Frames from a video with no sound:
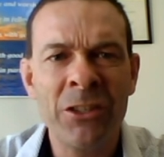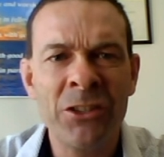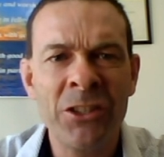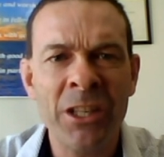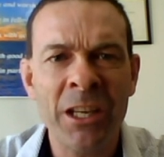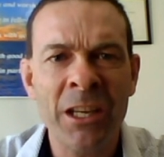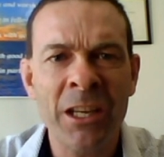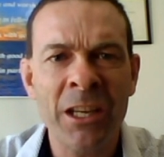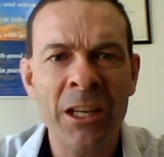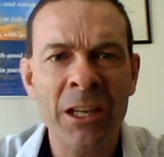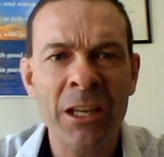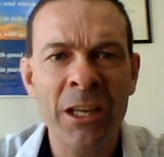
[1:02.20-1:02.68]

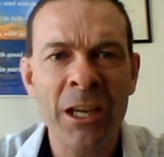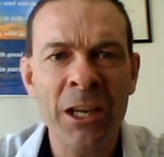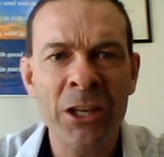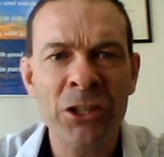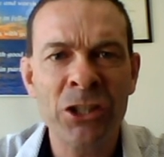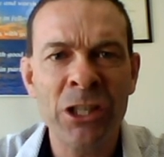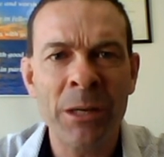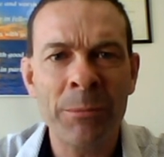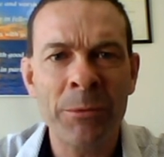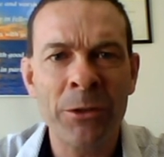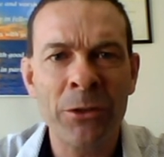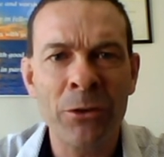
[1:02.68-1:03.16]
2 Kings
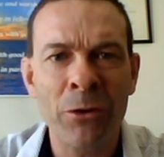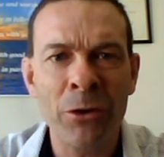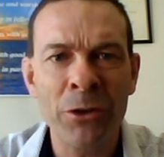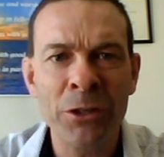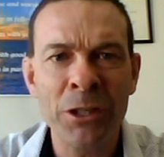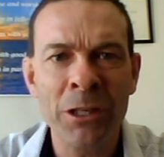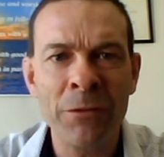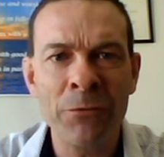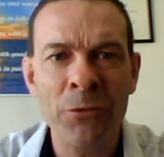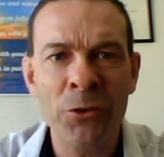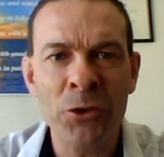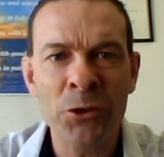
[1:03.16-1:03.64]
chapter
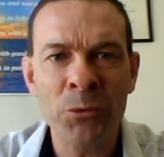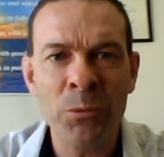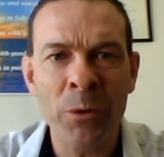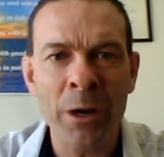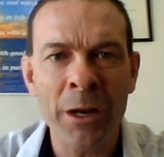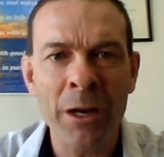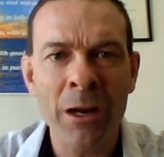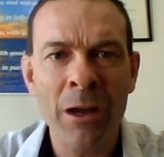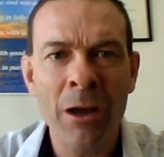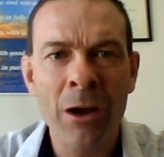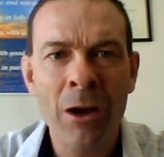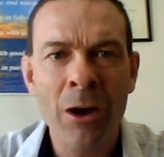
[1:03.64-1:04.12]
19 verse
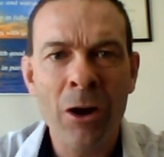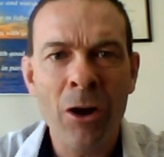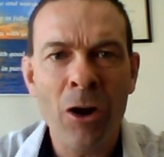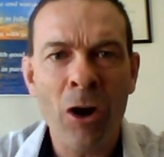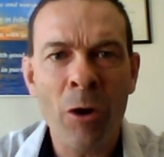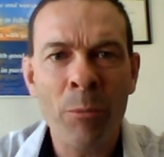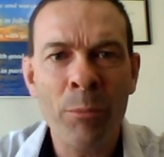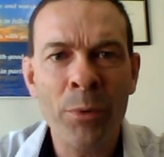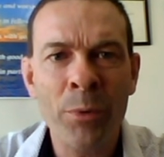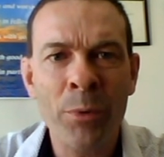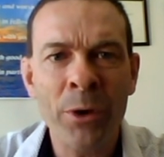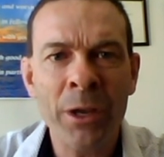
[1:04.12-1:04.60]
1.
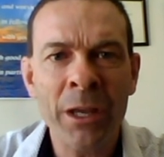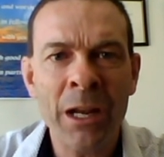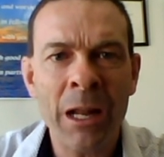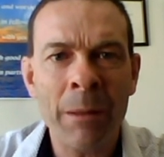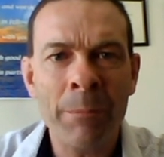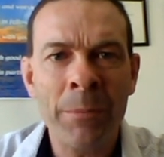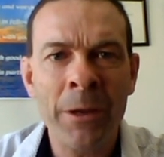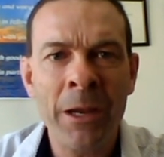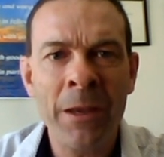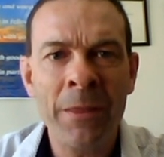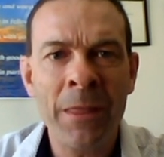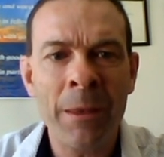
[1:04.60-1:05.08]
I'll bring it
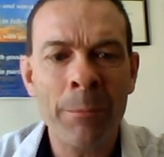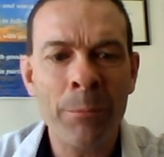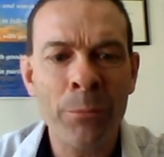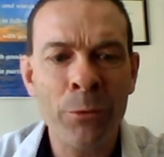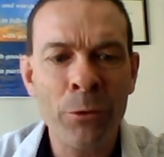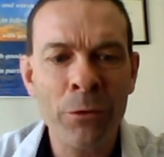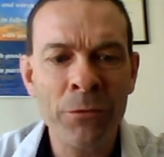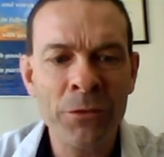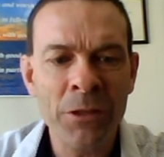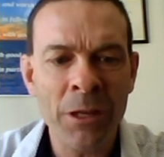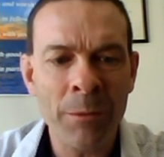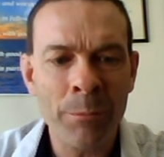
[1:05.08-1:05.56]
up here that
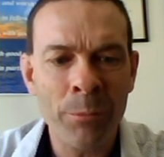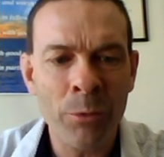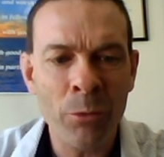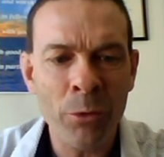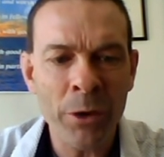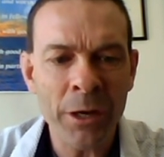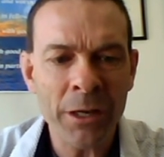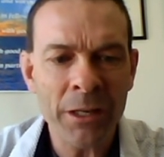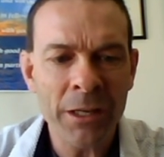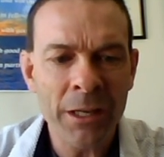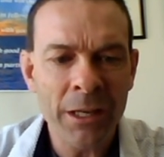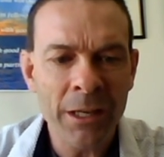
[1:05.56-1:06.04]
proves that
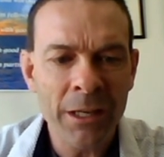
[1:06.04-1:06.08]
point.